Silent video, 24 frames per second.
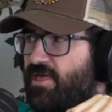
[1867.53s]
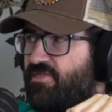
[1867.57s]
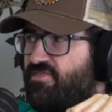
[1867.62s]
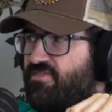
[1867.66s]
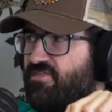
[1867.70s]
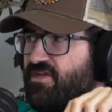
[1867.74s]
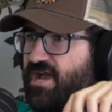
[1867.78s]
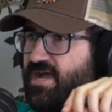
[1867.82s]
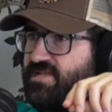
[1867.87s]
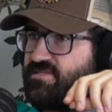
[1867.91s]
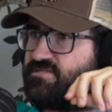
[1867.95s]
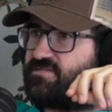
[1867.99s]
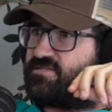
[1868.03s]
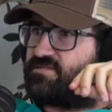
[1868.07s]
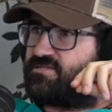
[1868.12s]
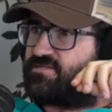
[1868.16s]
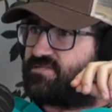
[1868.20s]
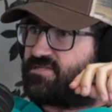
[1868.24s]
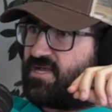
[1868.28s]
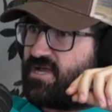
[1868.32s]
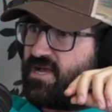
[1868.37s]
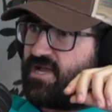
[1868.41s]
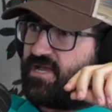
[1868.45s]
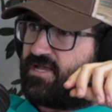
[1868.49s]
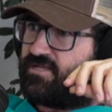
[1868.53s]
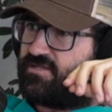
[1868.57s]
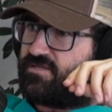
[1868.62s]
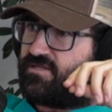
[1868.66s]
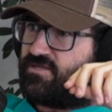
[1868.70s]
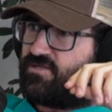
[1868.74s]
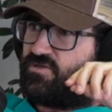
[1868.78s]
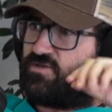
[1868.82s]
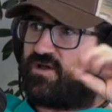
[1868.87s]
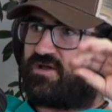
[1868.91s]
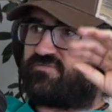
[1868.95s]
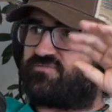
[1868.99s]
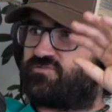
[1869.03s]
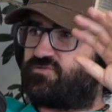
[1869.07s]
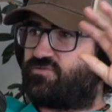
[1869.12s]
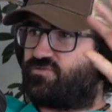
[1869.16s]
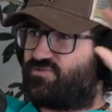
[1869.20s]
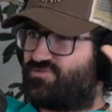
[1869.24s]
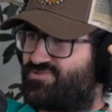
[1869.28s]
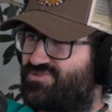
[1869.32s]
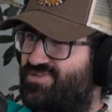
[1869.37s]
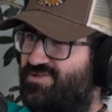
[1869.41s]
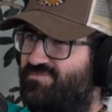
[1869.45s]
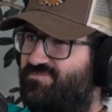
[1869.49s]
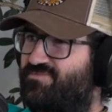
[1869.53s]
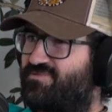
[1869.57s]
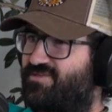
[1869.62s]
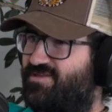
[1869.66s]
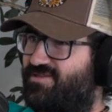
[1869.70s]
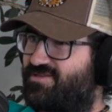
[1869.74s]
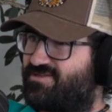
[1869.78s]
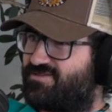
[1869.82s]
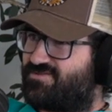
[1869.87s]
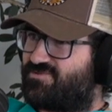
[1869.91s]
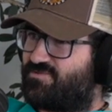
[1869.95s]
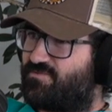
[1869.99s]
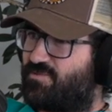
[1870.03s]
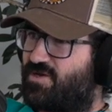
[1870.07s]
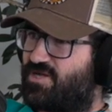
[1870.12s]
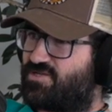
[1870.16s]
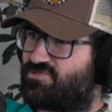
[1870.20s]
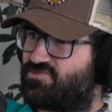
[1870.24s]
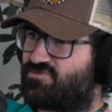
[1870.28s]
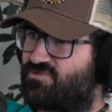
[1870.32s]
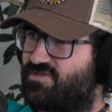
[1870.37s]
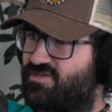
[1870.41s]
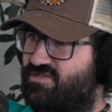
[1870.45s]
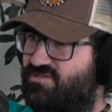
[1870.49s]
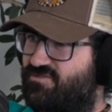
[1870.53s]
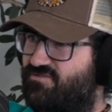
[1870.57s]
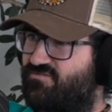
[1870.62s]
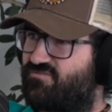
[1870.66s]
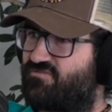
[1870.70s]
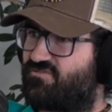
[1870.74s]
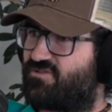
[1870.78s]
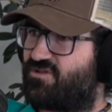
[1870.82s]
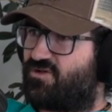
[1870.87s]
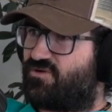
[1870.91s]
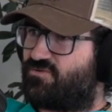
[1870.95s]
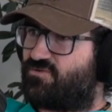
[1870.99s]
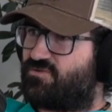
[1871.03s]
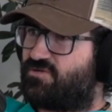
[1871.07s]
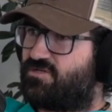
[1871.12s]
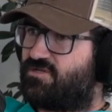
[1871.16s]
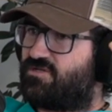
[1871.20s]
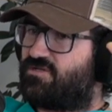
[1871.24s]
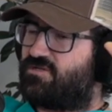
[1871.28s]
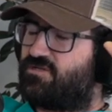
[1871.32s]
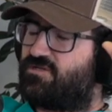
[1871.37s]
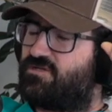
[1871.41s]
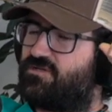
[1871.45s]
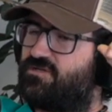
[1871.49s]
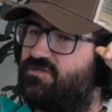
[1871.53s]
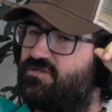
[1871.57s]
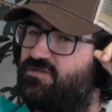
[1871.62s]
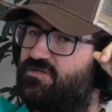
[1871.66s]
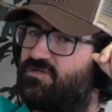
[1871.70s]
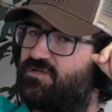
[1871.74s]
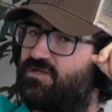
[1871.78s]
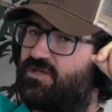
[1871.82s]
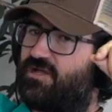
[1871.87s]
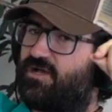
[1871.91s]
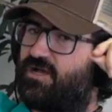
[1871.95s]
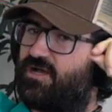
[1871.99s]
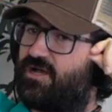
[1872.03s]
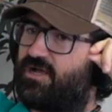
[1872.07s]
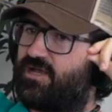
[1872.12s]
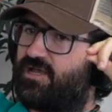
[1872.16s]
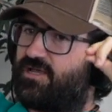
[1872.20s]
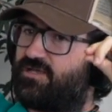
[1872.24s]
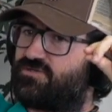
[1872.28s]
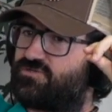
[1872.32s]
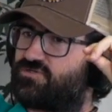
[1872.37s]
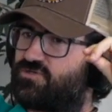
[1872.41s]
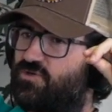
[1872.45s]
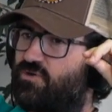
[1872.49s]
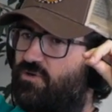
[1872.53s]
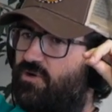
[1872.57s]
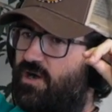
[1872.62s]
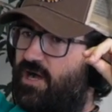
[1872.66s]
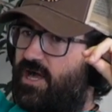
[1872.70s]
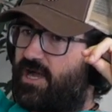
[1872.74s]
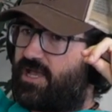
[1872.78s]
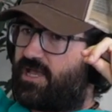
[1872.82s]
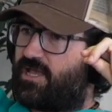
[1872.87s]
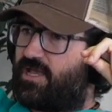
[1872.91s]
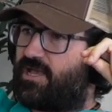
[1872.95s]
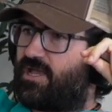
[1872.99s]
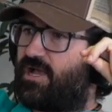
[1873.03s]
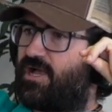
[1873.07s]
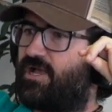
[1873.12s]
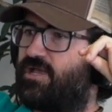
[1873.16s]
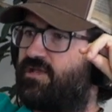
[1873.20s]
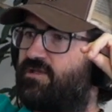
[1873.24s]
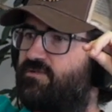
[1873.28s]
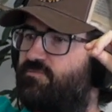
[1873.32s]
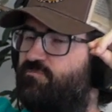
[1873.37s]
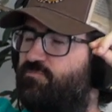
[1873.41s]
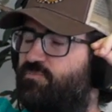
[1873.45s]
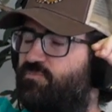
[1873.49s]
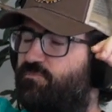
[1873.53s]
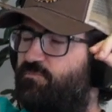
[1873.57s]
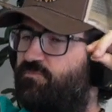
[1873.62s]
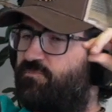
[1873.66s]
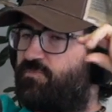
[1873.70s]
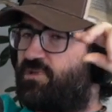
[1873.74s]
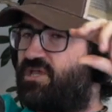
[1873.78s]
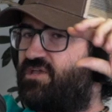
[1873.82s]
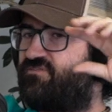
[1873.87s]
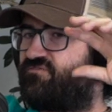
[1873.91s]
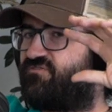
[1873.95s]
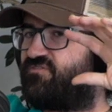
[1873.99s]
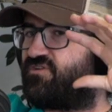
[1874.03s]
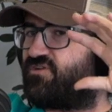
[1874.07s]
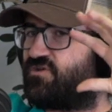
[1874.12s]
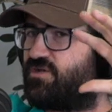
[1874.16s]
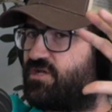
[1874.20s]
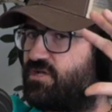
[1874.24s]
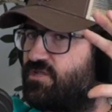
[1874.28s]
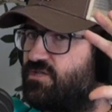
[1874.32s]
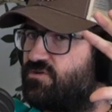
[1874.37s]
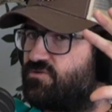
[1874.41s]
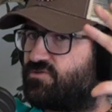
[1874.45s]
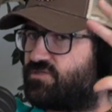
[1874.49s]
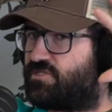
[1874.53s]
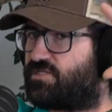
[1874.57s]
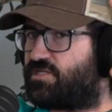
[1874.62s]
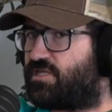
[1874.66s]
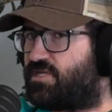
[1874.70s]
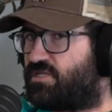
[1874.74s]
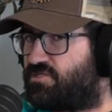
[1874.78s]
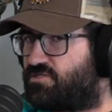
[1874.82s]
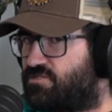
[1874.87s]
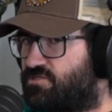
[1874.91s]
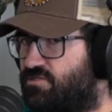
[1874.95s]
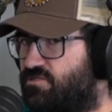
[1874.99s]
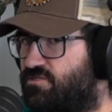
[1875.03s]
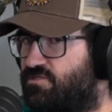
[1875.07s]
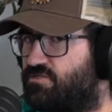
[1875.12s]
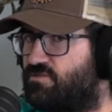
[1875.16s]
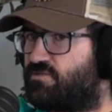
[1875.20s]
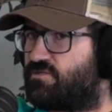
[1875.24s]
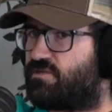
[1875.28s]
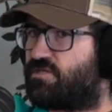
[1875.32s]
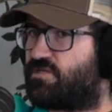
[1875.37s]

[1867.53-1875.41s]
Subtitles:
That's a sign that you have to do something to modulate the flow. And so I pay very close attention to the